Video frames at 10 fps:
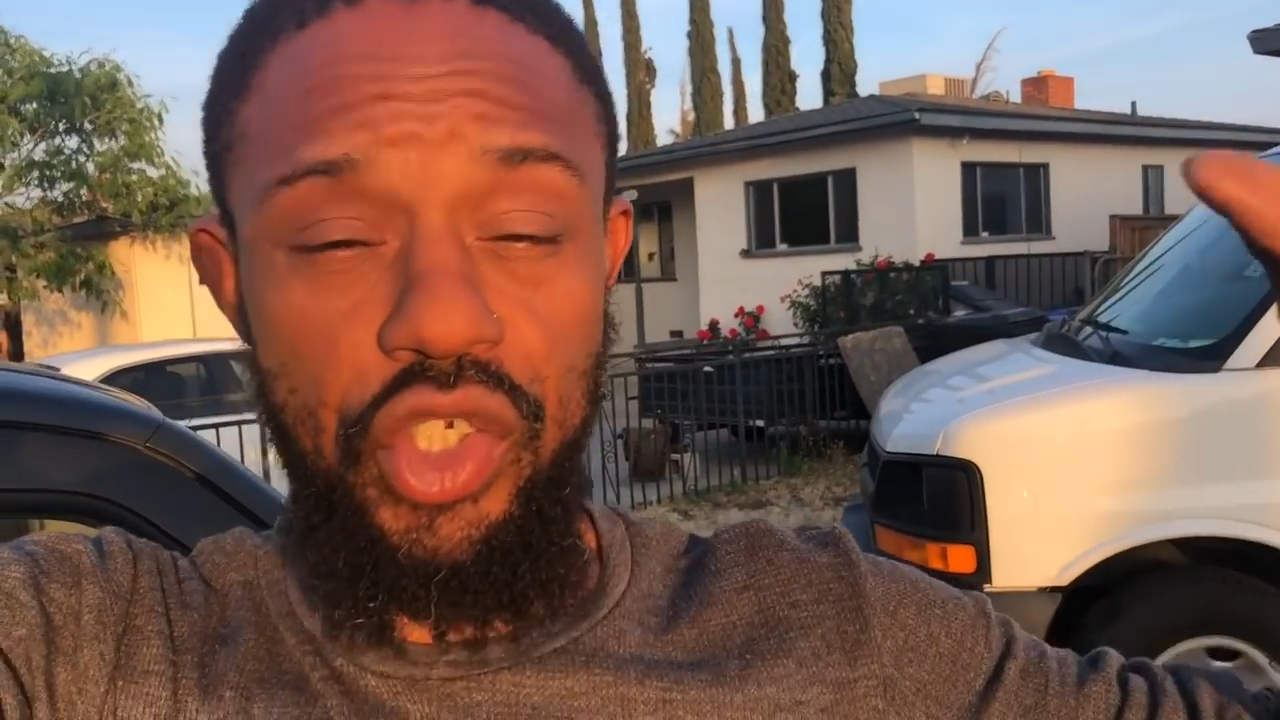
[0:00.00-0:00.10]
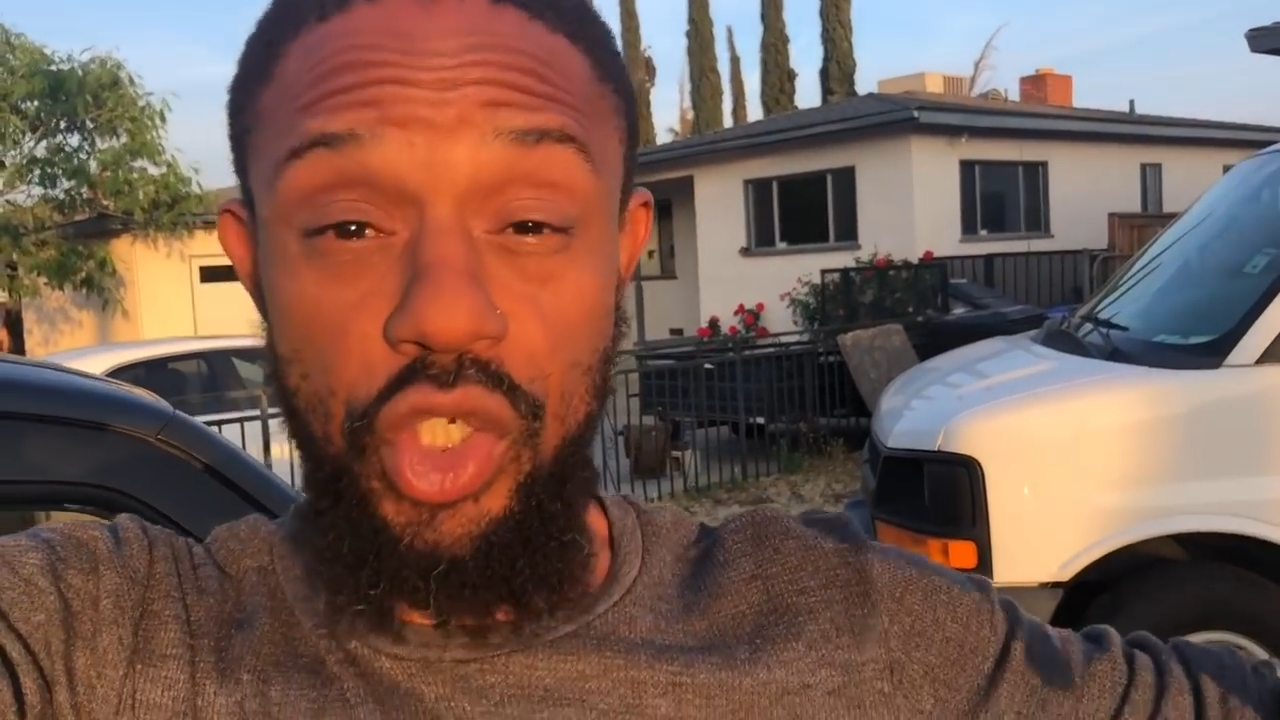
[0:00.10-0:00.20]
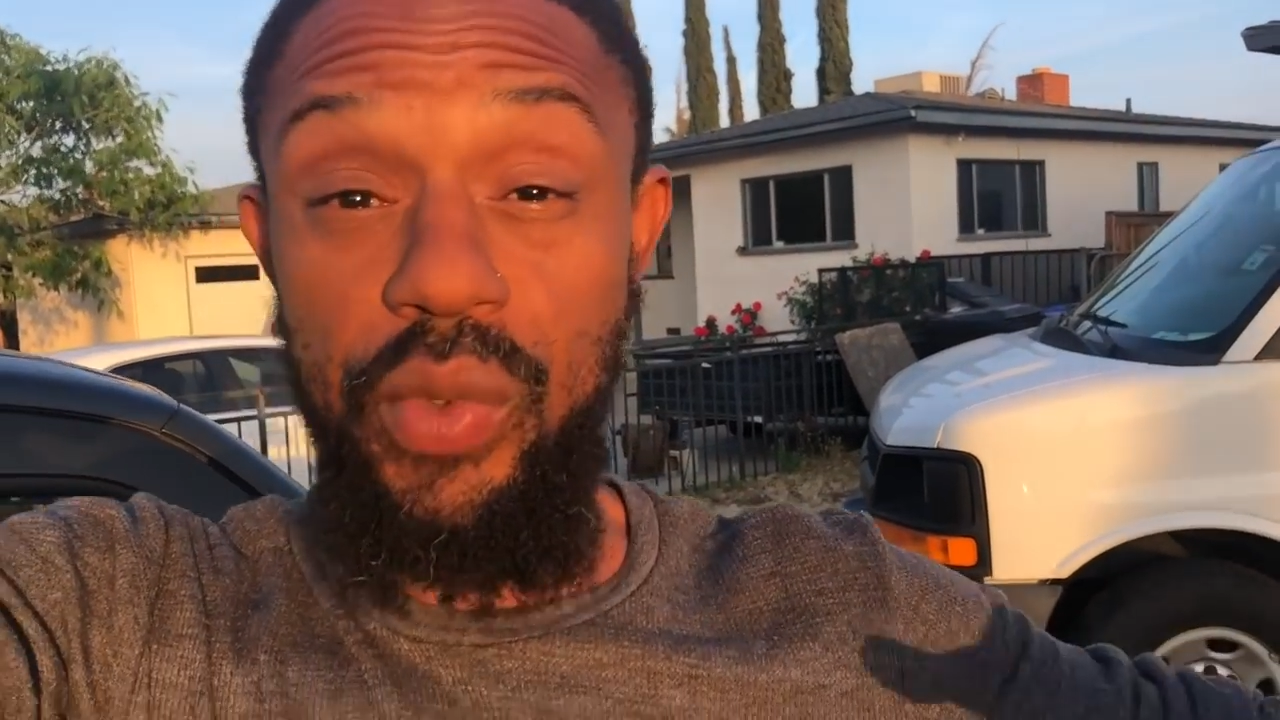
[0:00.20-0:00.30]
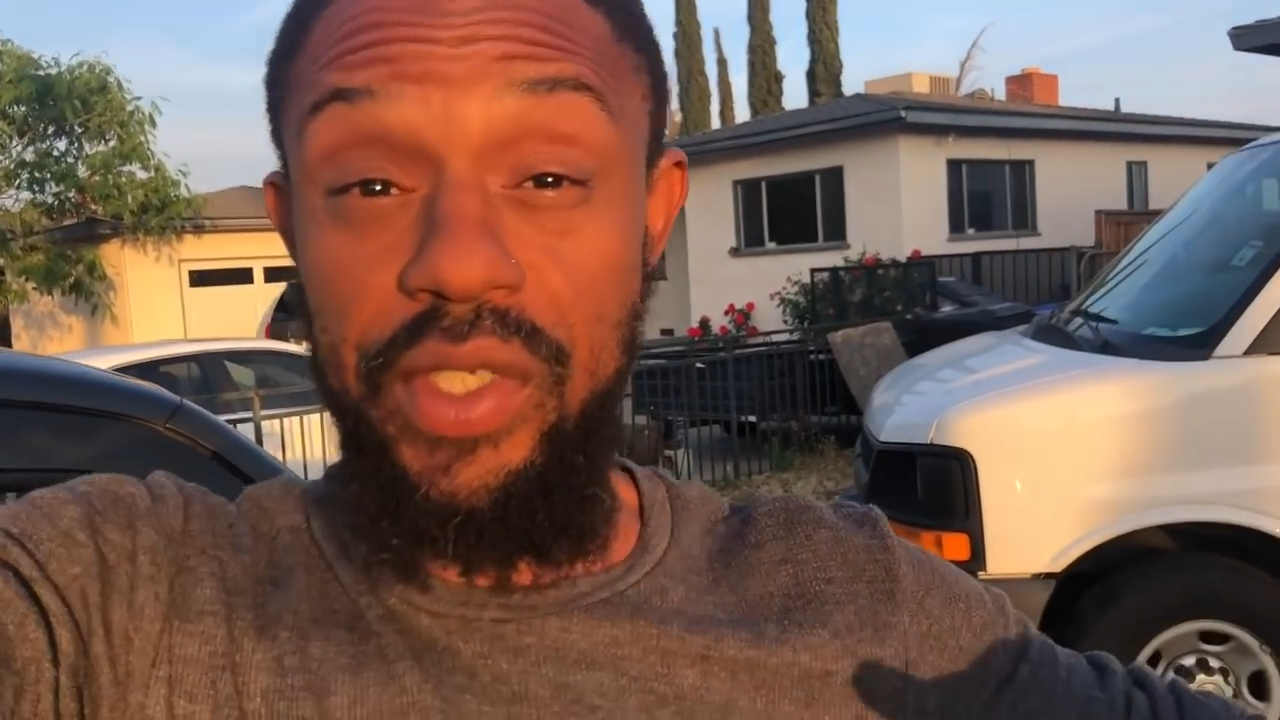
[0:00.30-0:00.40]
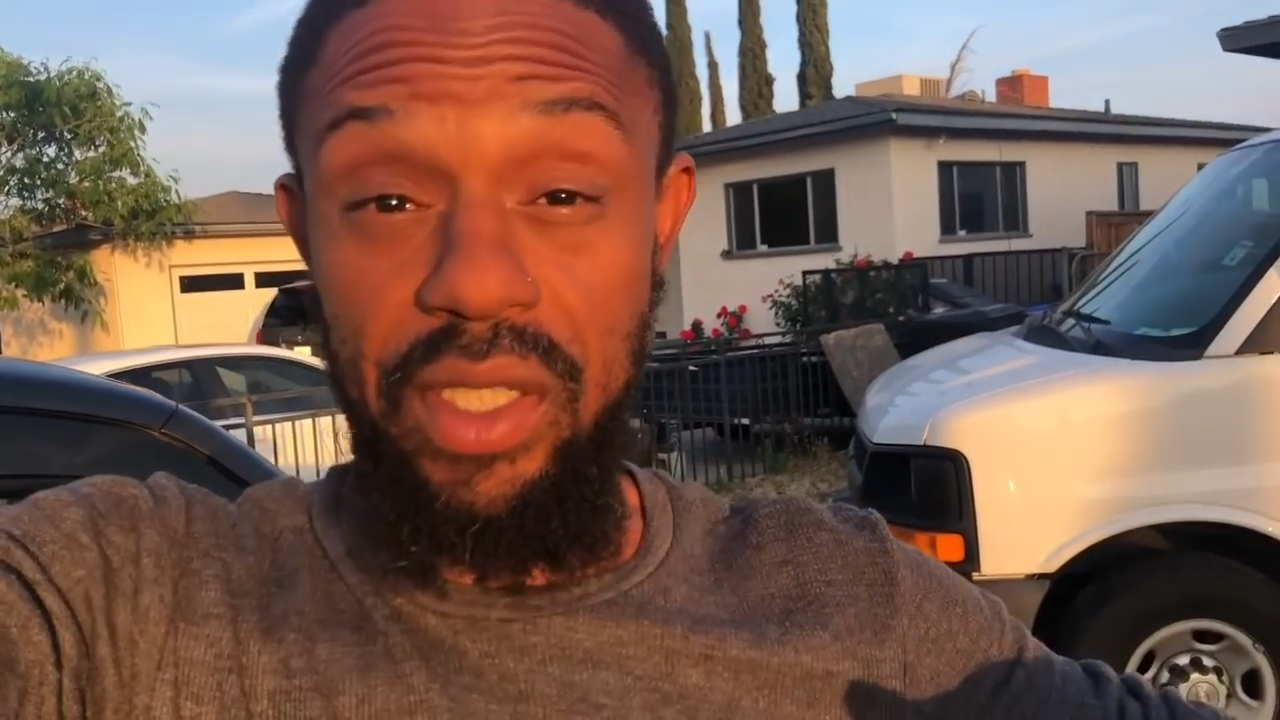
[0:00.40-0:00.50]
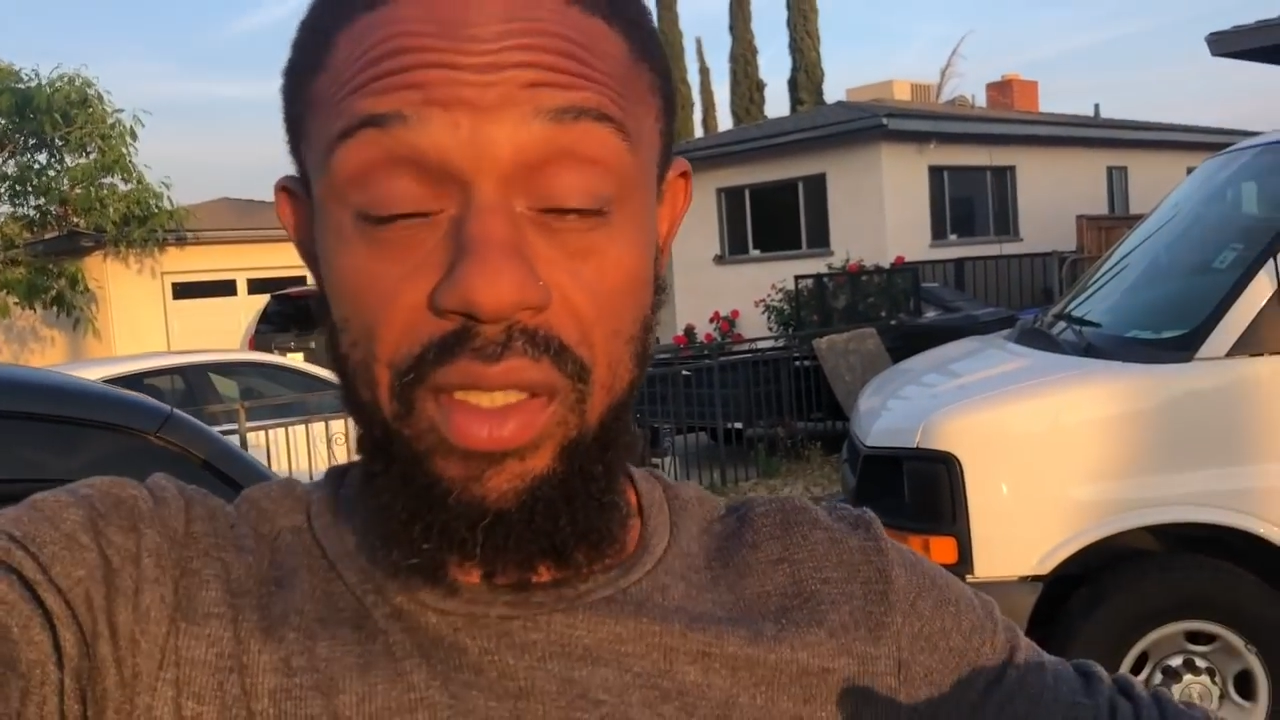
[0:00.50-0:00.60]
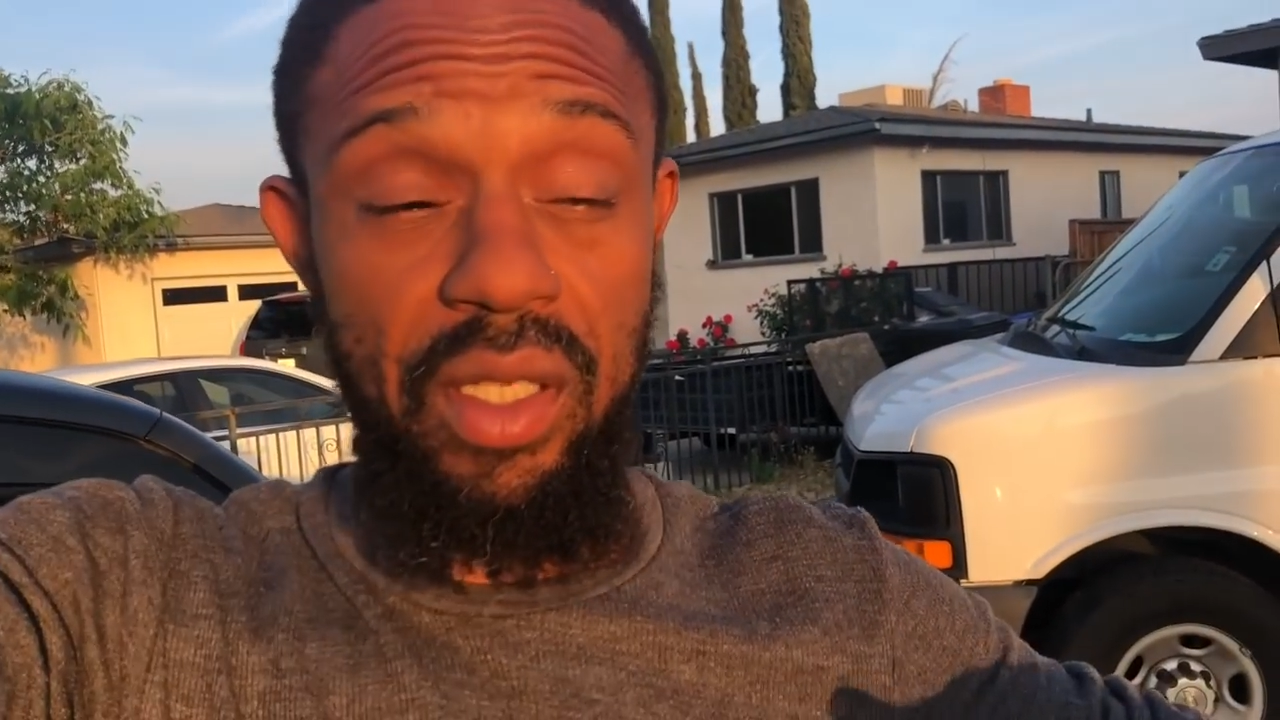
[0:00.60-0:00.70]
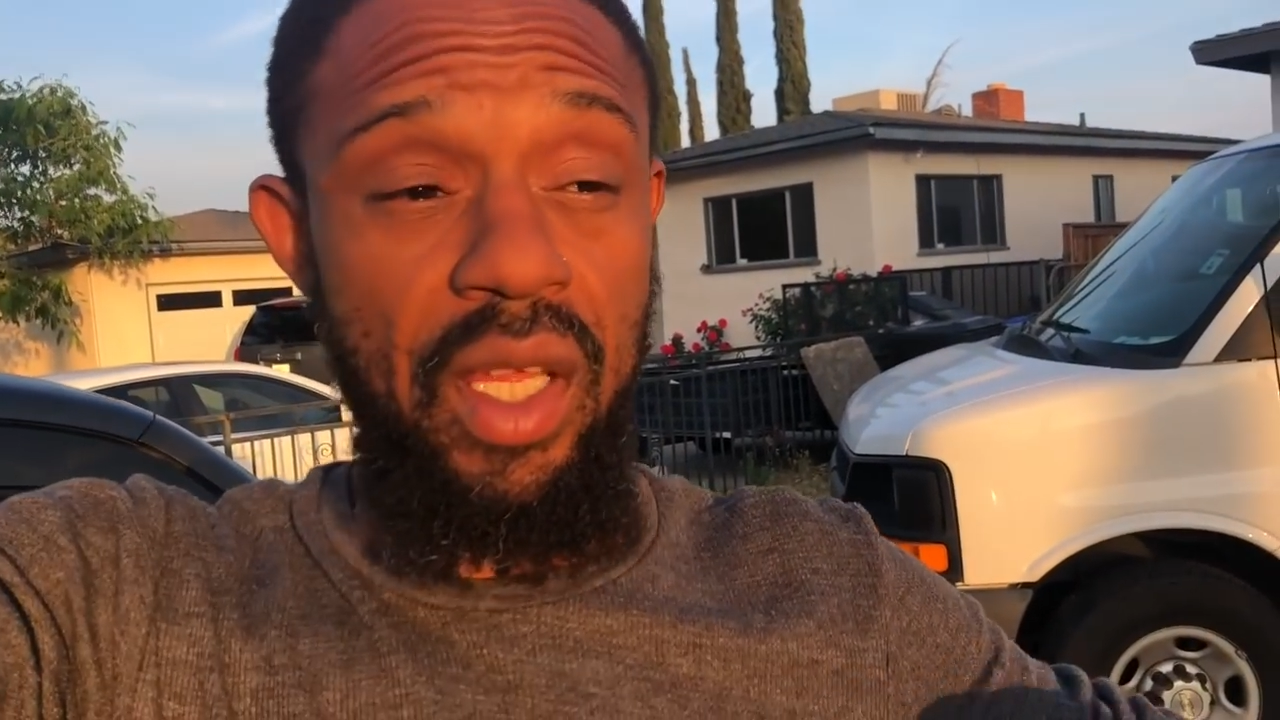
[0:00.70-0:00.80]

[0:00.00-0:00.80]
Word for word: juicing.